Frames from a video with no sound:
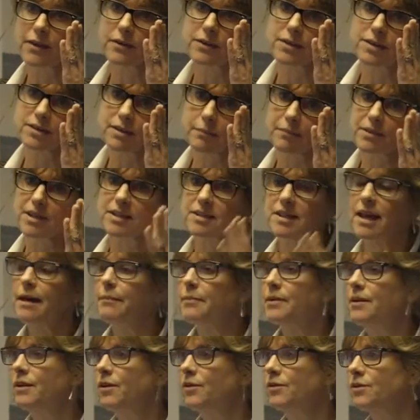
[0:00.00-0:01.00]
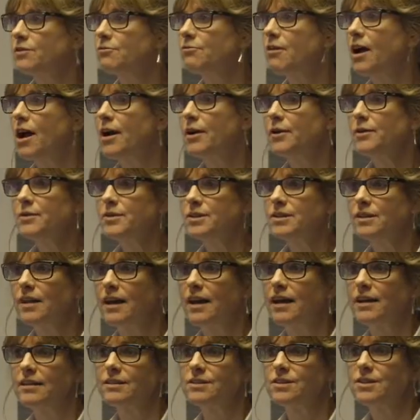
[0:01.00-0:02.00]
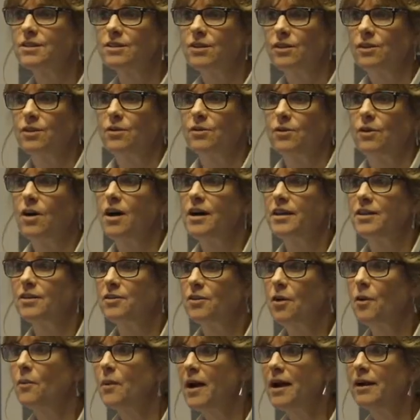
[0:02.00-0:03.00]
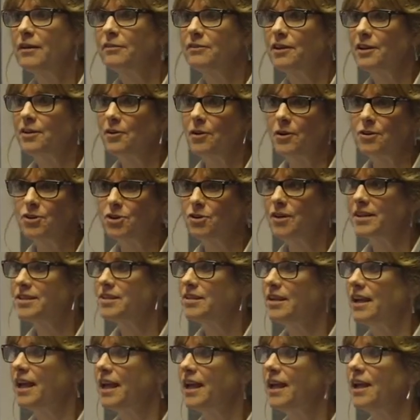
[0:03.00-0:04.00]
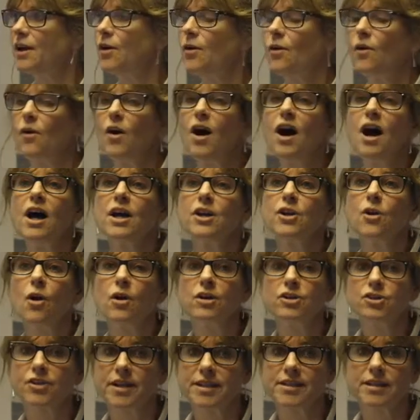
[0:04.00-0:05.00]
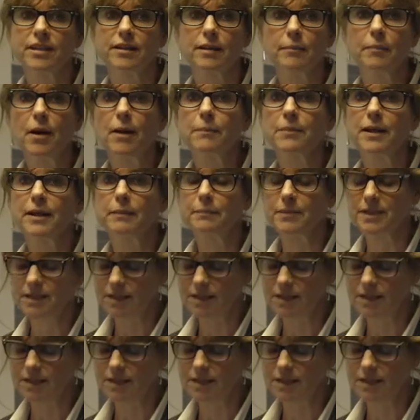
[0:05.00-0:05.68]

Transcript: something's happening on the road and you're either not aware of it, not addressing it, or not addressing the public